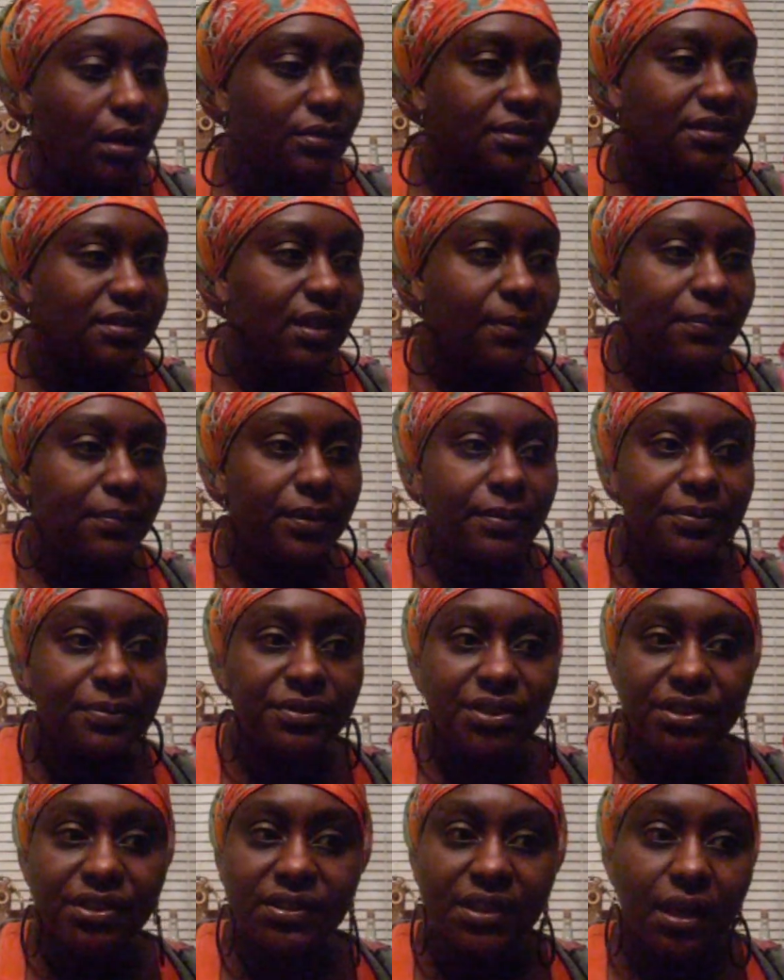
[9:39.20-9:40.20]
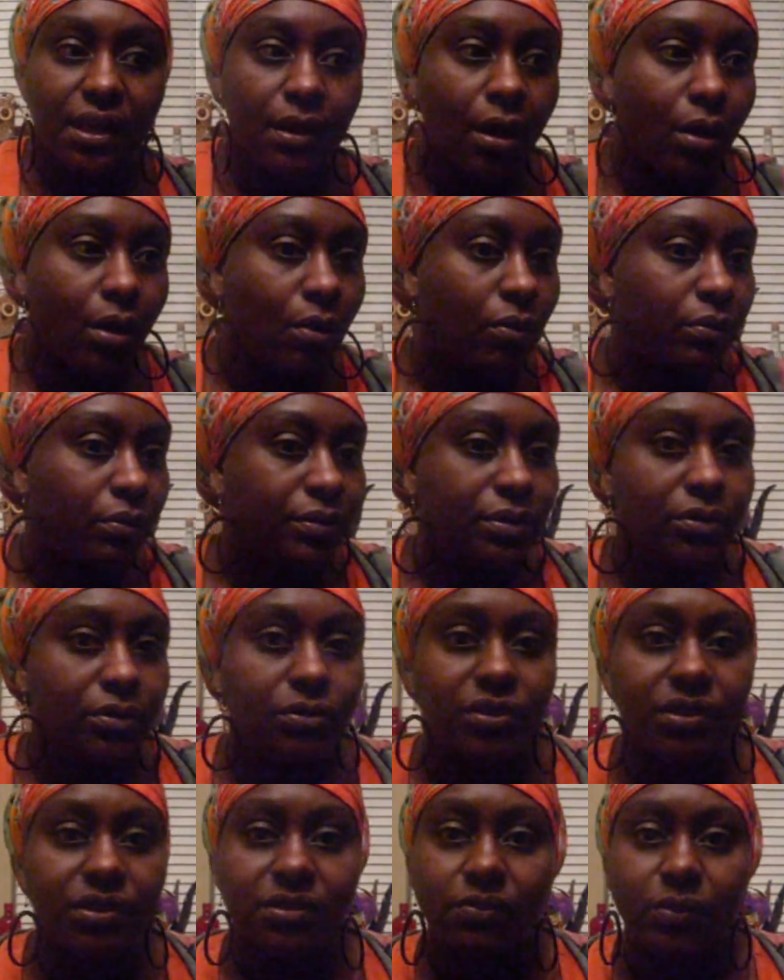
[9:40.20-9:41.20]
Some people just say, oh, you
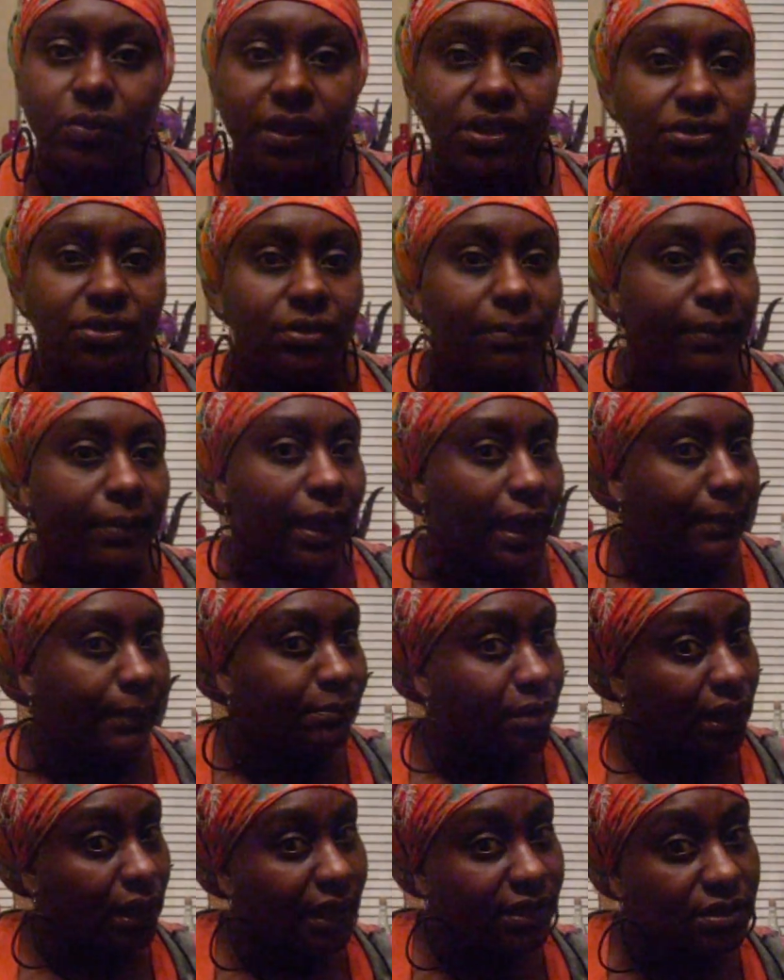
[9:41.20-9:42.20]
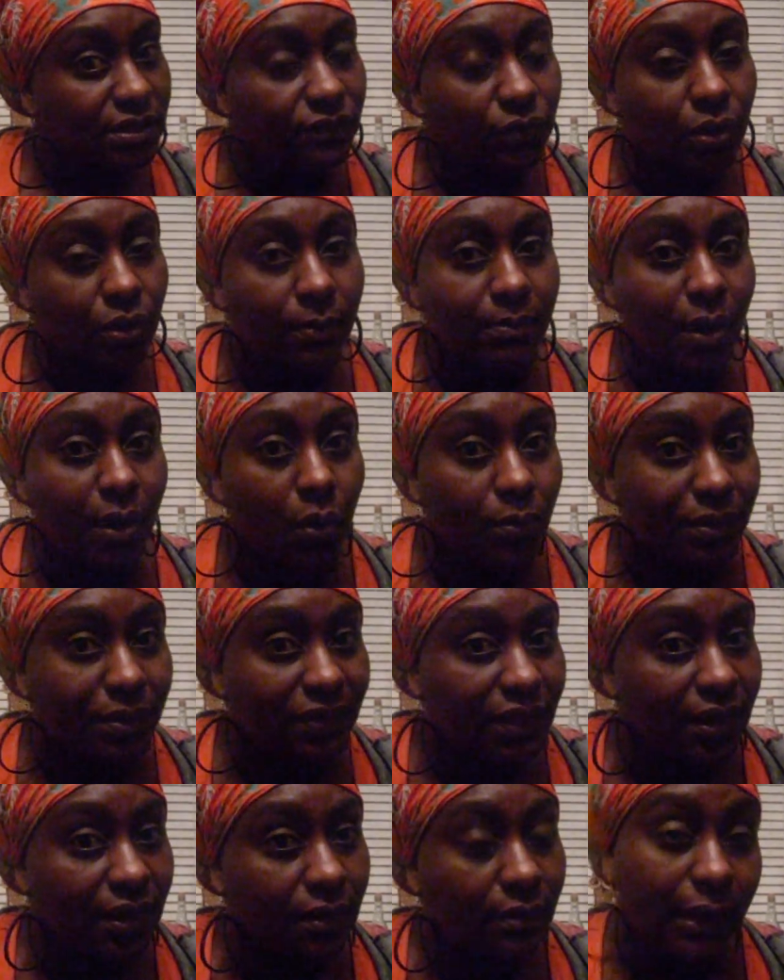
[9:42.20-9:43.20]
just went to a bad place for a
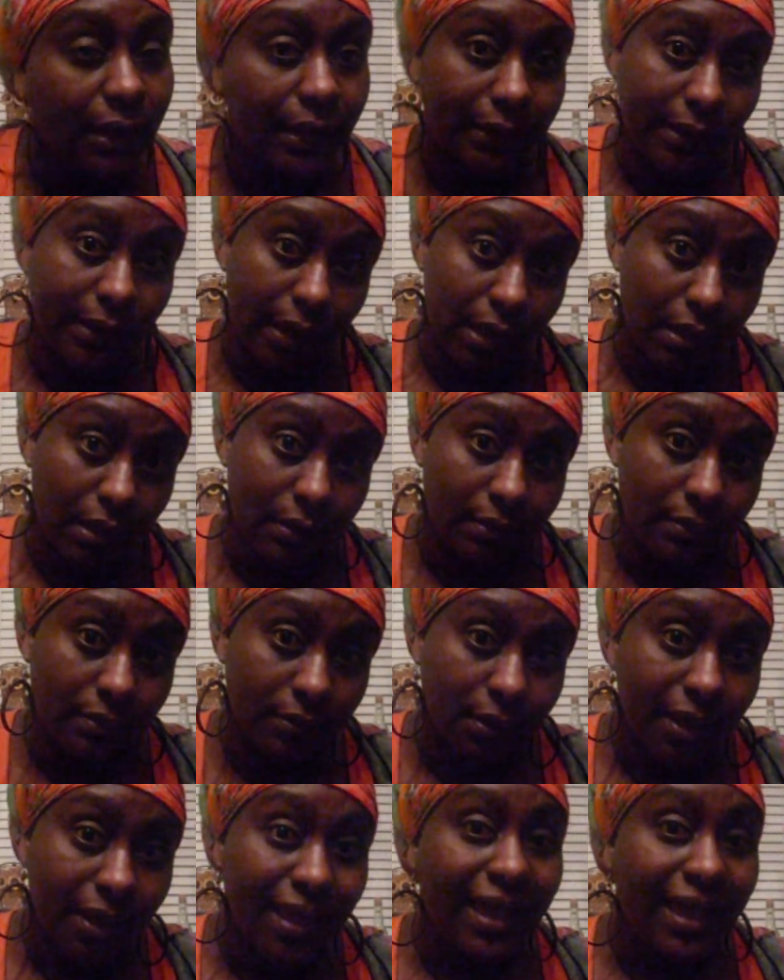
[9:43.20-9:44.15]
moment there, like hell.